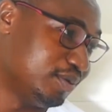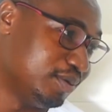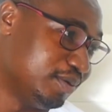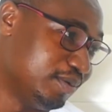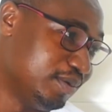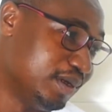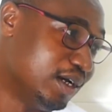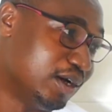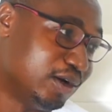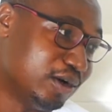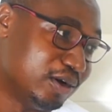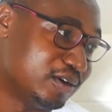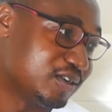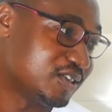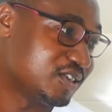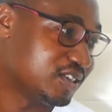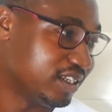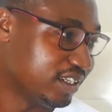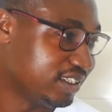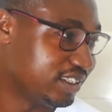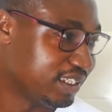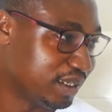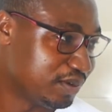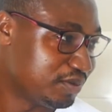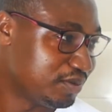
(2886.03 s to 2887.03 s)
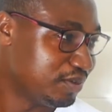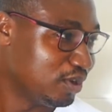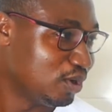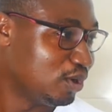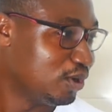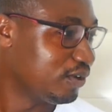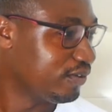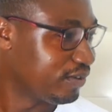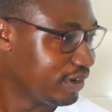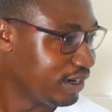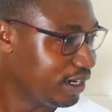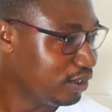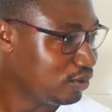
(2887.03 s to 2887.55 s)
We are all startups. We're all
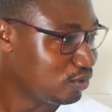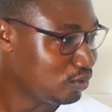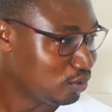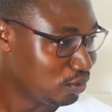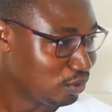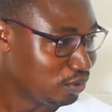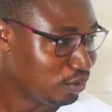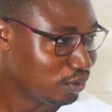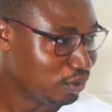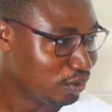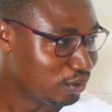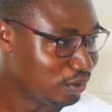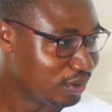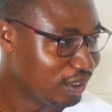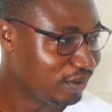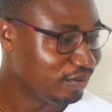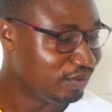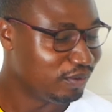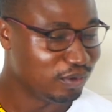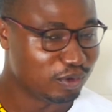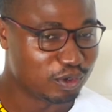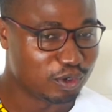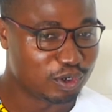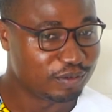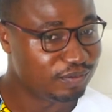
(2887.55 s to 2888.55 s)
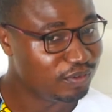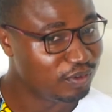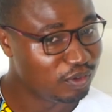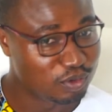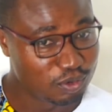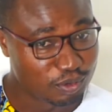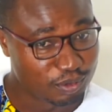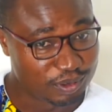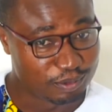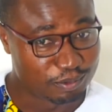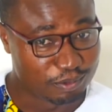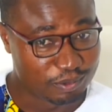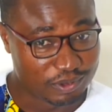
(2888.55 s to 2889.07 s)
trying to grow. If you
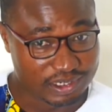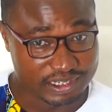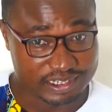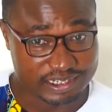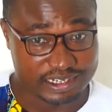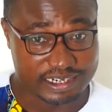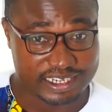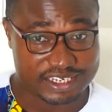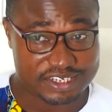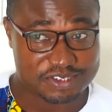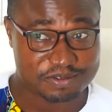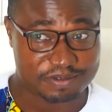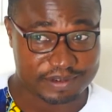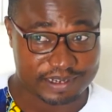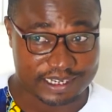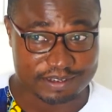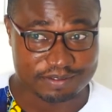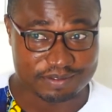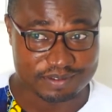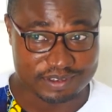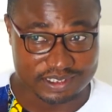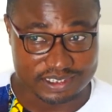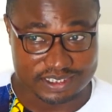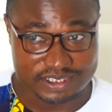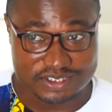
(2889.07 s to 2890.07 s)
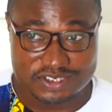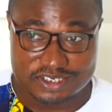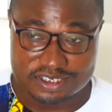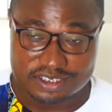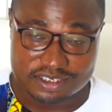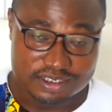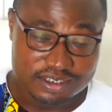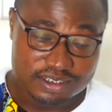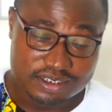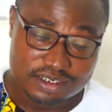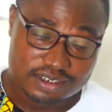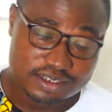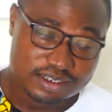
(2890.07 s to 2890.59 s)
do it well in the next 5 years,
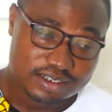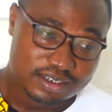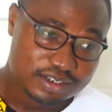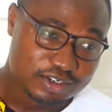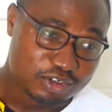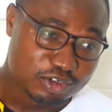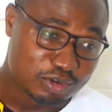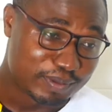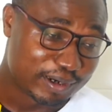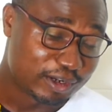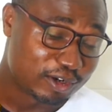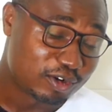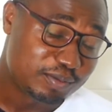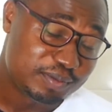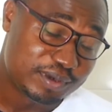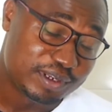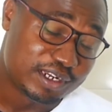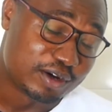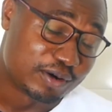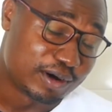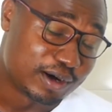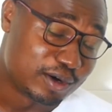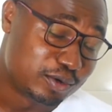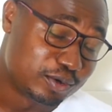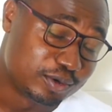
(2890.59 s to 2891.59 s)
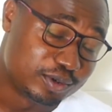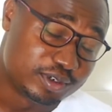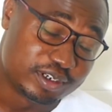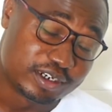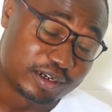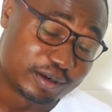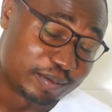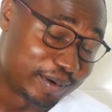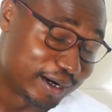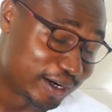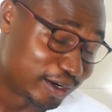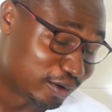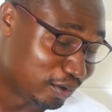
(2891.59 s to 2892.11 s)
you might not be the one holding the
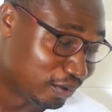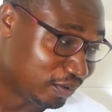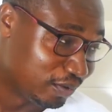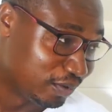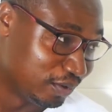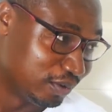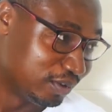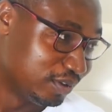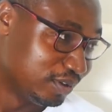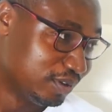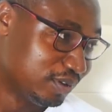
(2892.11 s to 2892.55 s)
microphone.